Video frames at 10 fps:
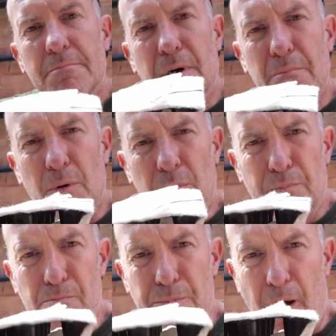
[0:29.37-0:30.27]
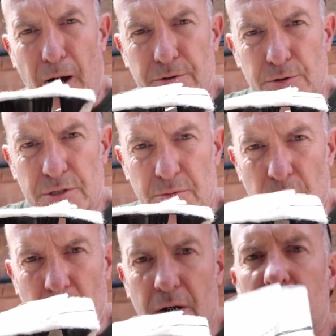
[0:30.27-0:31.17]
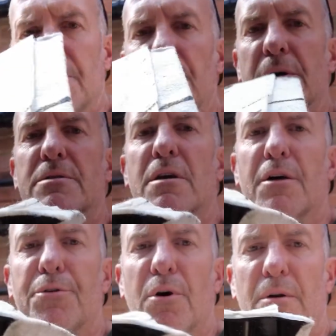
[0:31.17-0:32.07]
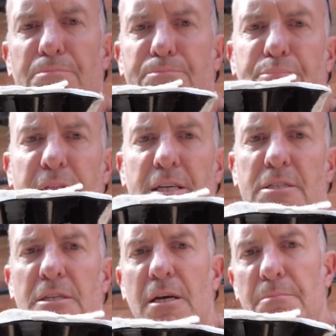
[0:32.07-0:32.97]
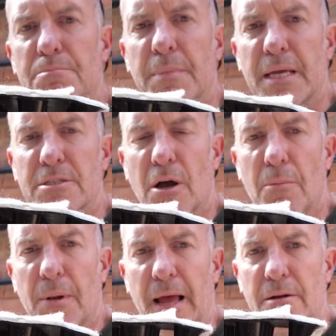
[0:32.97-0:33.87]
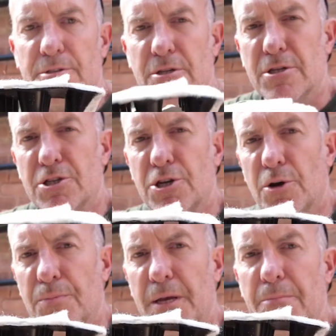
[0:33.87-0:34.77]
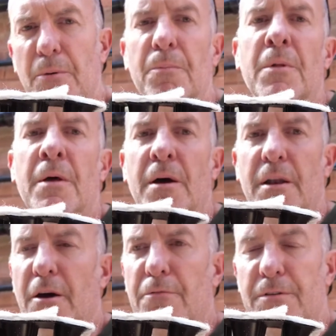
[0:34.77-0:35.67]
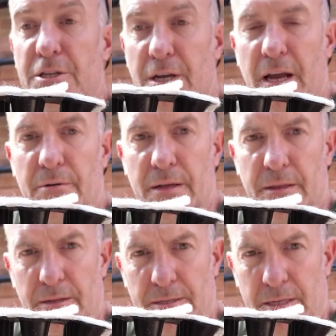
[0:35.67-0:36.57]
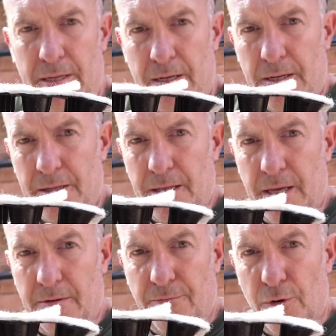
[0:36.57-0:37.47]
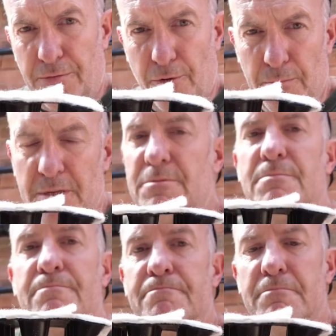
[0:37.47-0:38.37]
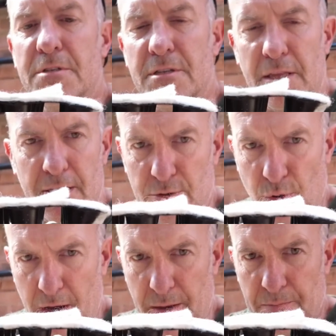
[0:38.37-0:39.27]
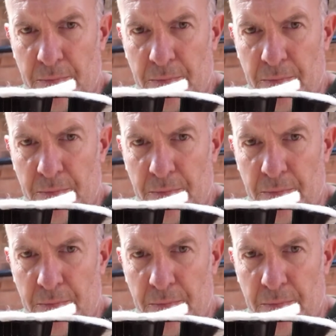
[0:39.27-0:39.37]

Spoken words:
at my yard doing some work, but I thought I'd bring this example out to just show people and hopefully share it that the void former sit this way.